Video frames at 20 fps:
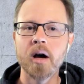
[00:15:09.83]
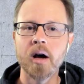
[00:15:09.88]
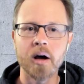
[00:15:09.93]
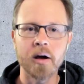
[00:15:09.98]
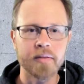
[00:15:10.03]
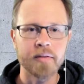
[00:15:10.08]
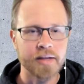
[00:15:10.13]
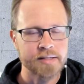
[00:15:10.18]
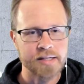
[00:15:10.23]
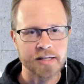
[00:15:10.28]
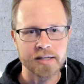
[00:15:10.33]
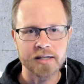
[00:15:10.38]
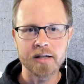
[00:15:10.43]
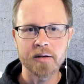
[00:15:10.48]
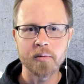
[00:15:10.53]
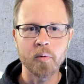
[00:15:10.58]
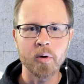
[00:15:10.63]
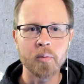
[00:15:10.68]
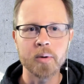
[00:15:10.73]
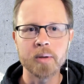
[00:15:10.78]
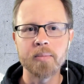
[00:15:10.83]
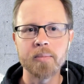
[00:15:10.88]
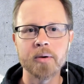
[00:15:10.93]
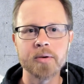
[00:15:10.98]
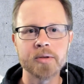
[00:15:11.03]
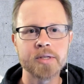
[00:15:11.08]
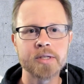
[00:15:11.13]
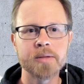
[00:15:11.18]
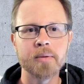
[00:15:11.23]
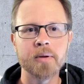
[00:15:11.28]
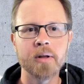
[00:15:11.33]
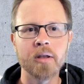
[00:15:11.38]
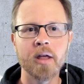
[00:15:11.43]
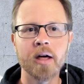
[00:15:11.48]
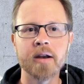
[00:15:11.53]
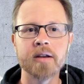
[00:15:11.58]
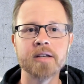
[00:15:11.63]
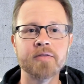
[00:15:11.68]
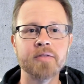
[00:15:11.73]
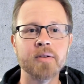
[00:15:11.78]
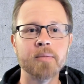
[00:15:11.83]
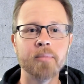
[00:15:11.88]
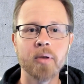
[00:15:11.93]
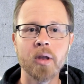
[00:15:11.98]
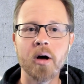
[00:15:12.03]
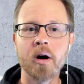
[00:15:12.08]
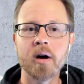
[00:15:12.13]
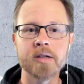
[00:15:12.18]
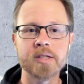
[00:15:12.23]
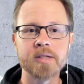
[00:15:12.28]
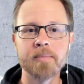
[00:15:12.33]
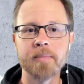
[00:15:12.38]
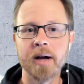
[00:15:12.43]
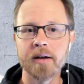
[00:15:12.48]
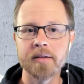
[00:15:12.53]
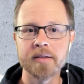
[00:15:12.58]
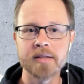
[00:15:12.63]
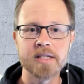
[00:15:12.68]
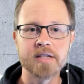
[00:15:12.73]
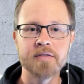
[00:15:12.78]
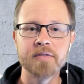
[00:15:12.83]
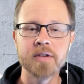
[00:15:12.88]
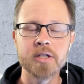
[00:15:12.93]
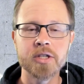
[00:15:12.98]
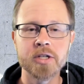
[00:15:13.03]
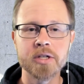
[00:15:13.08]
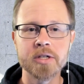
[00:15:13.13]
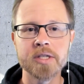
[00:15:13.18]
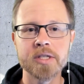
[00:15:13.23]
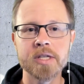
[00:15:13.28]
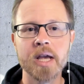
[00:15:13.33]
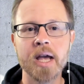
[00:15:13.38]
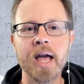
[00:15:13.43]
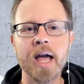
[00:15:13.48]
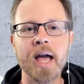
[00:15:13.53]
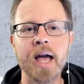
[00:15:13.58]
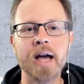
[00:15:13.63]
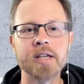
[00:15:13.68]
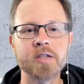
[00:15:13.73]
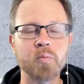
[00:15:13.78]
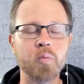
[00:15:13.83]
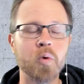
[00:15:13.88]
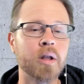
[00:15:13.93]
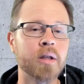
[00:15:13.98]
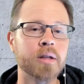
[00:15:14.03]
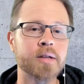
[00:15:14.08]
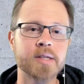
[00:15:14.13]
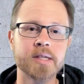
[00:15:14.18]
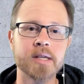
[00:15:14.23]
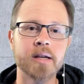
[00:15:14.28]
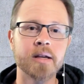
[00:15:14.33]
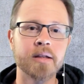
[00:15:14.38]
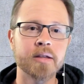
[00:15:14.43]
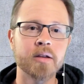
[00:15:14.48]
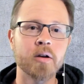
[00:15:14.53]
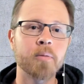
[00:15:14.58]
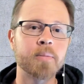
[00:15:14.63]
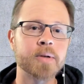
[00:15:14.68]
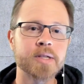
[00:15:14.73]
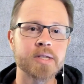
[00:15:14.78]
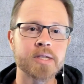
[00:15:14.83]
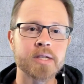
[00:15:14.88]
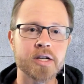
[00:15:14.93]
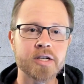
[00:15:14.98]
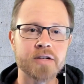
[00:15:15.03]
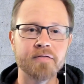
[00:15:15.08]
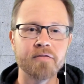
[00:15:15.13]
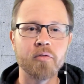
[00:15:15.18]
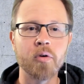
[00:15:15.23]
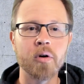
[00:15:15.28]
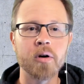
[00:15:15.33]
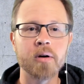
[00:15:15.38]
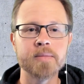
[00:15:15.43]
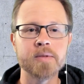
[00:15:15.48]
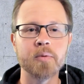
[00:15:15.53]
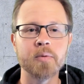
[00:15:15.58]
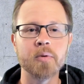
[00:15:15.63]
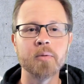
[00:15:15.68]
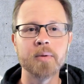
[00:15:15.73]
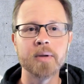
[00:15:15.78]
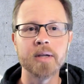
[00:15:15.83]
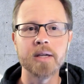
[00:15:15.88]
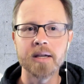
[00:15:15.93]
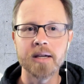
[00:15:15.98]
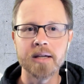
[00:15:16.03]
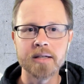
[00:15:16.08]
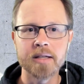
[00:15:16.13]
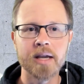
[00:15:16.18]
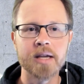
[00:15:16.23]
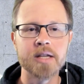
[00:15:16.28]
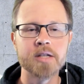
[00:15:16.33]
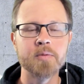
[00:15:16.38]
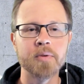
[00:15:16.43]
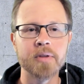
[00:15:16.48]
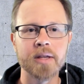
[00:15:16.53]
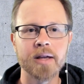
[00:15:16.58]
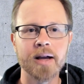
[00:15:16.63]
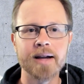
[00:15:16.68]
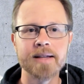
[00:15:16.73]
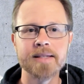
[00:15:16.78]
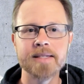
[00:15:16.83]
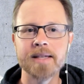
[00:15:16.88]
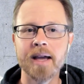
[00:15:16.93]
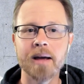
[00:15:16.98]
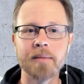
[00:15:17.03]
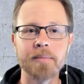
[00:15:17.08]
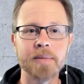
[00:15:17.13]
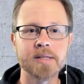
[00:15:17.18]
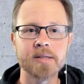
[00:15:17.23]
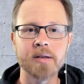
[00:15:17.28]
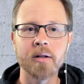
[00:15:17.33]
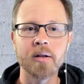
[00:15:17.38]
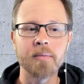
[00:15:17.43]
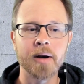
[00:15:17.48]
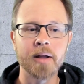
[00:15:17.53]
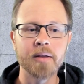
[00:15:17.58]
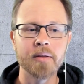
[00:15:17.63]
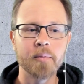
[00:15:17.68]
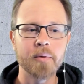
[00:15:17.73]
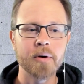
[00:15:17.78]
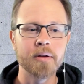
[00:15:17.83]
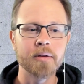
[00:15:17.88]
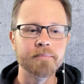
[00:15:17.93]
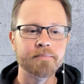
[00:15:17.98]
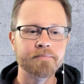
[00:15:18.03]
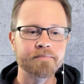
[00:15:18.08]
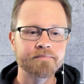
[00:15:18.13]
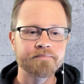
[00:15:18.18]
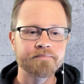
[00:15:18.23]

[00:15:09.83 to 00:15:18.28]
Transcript: uh, that's again where we post a lot of different blogs about these features, as well as uh, the open discussion forums where we engage with IT admins all around the world.